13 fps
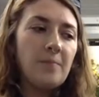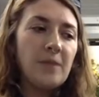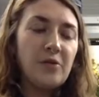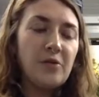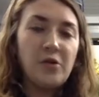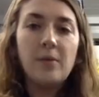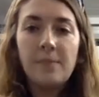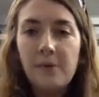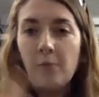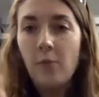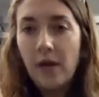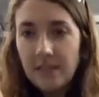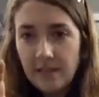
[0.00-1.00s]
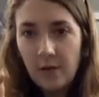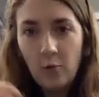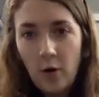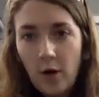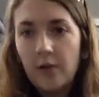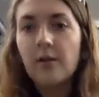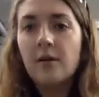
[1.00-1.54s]
you might be wasting
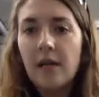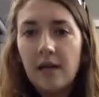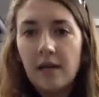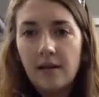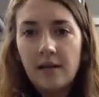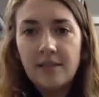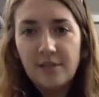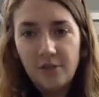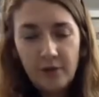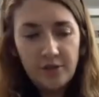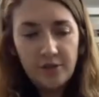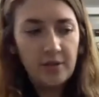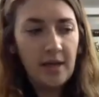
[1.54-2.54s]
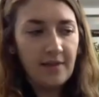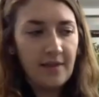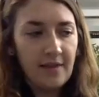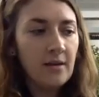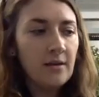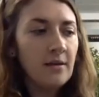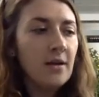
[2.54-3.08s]
water in a situation like
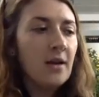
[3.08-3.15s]
that.